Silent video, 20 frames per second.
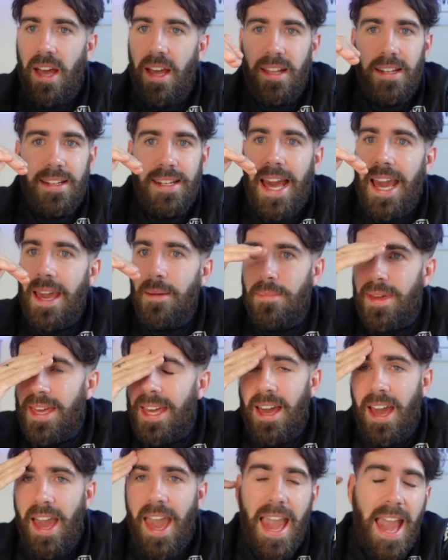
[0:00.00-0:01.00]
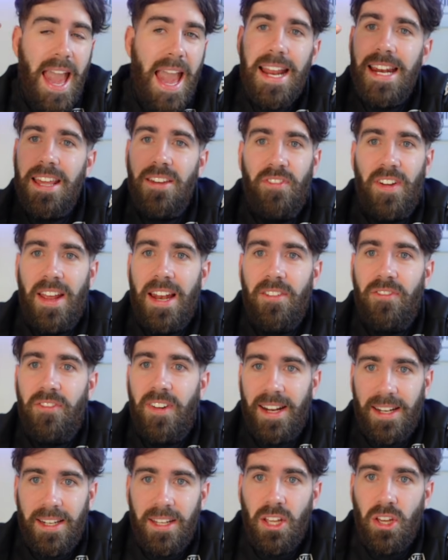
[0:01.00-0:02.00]
Name me, any Villa
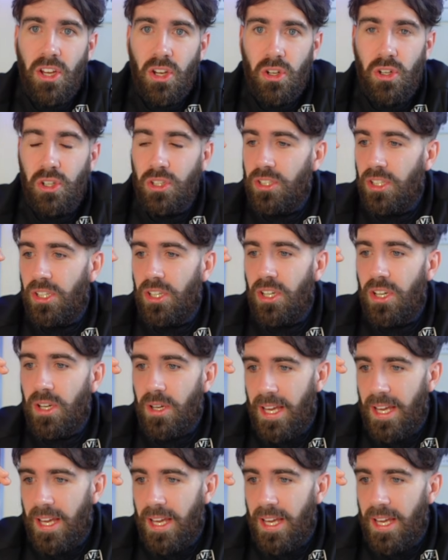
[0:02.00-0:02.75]
fan could